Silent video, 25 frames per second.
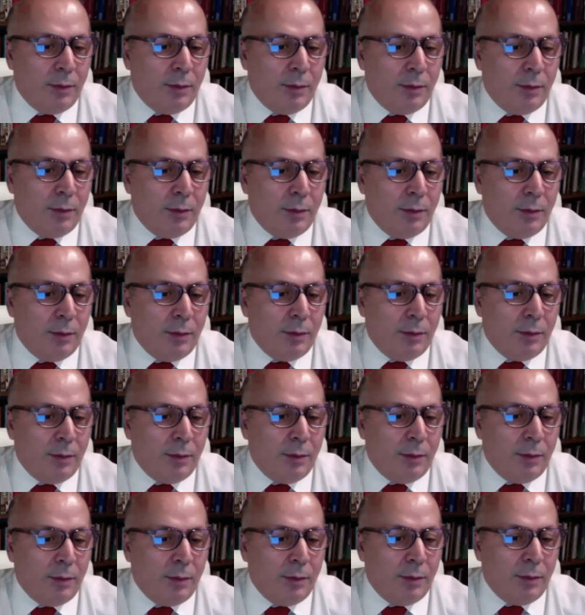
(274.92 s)

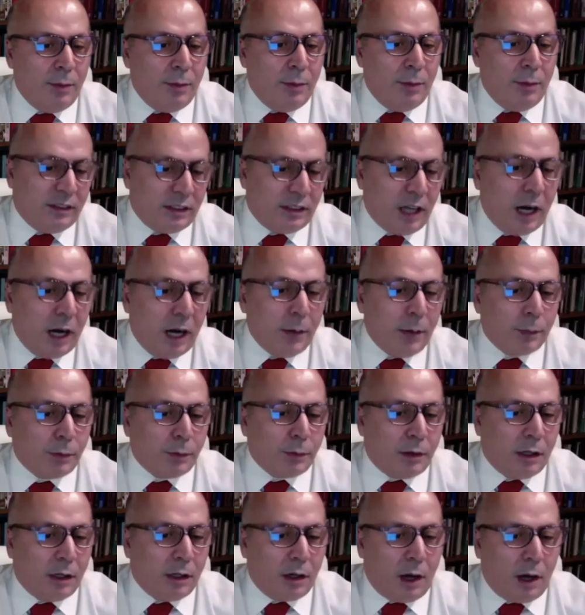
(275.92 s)
17%
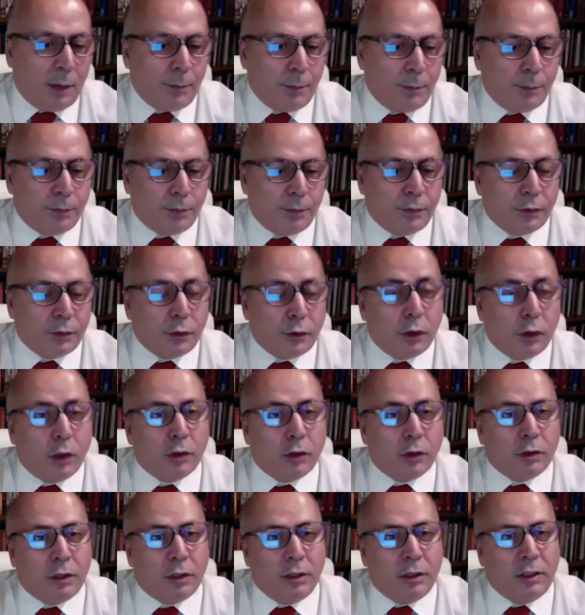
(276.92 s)
globally. However,
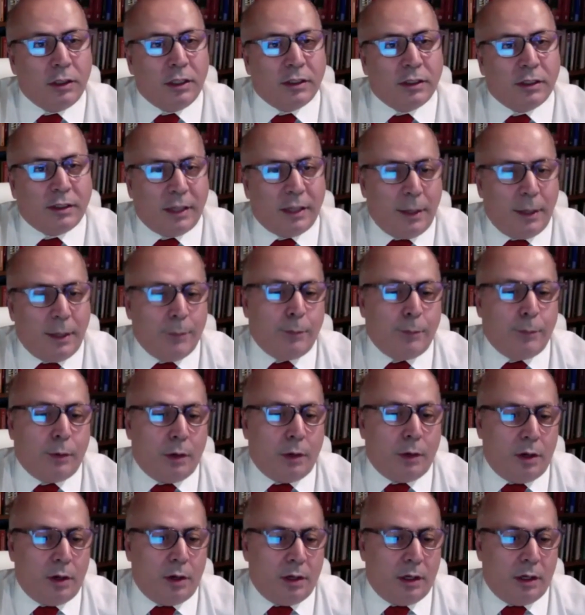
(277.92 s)
this sharp drop
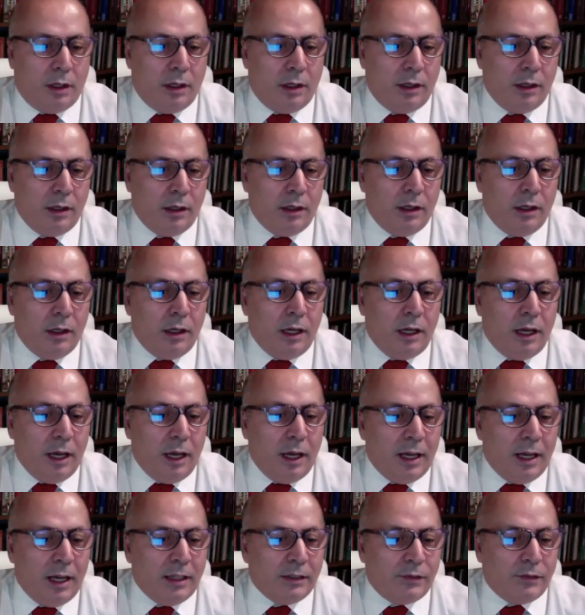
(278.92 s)
certainly temporary.
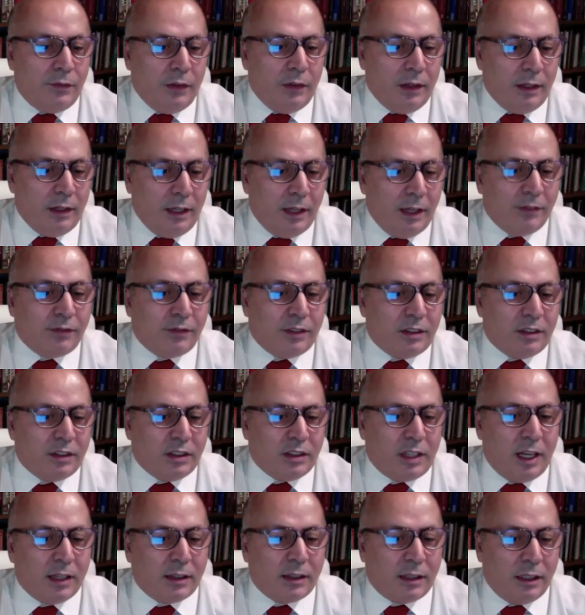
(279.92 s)
As we lift
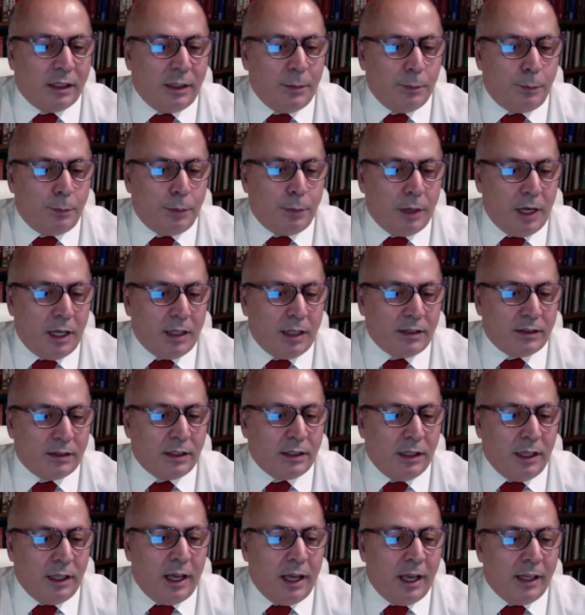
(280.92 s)
shelter in place
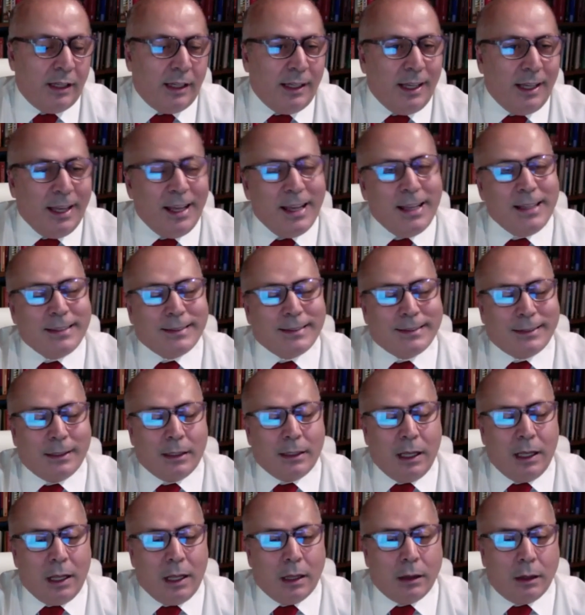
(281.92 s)
and ease
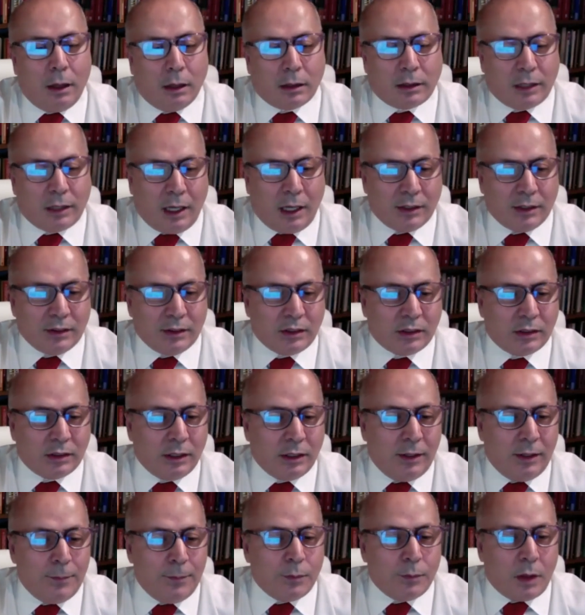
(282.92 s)
lockdowns, we
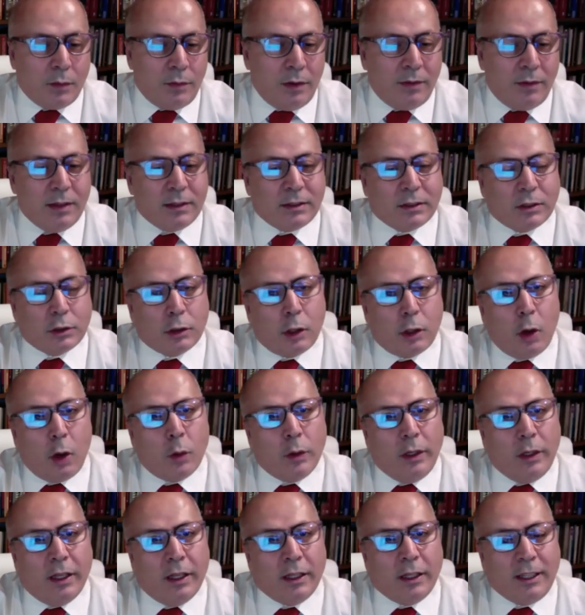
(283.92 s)
will slowly
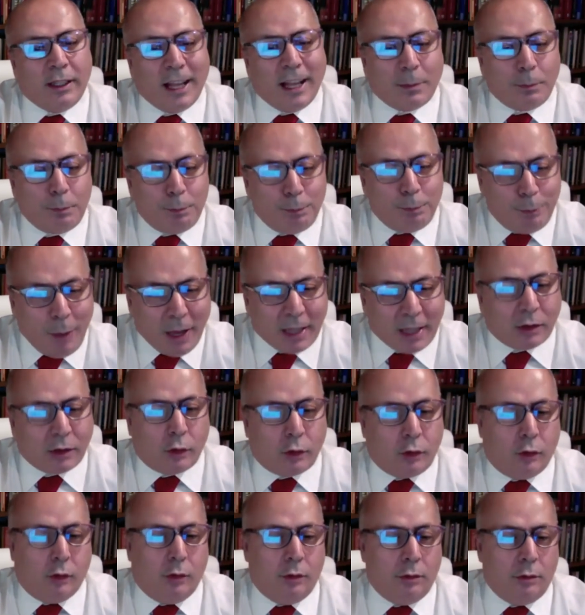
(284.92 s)
get back to
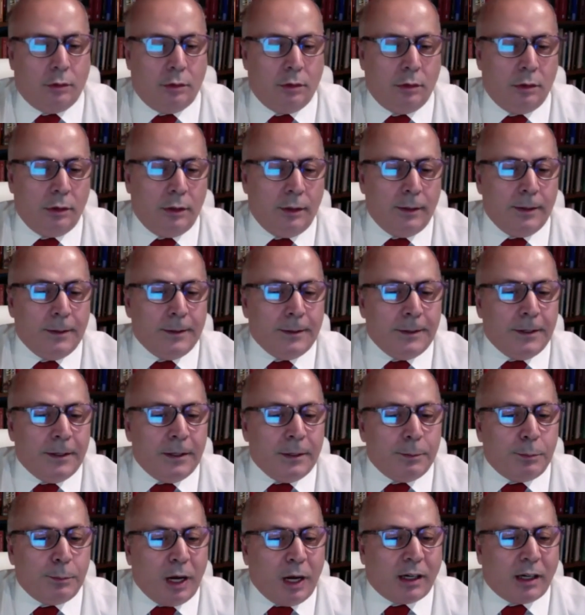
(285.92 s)

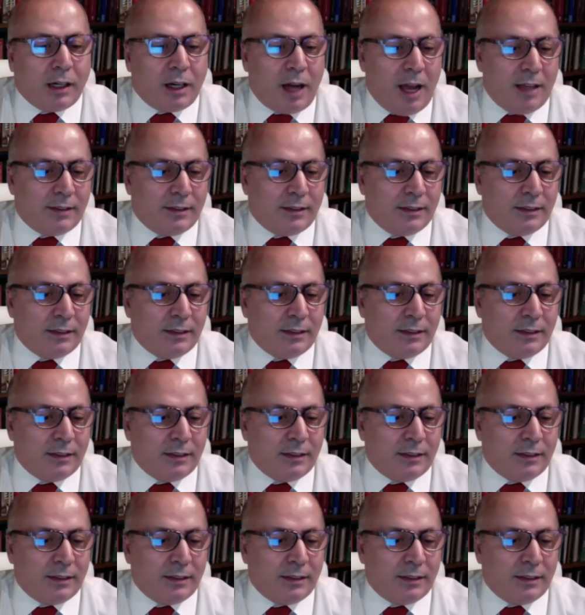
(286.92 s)
pre-crisis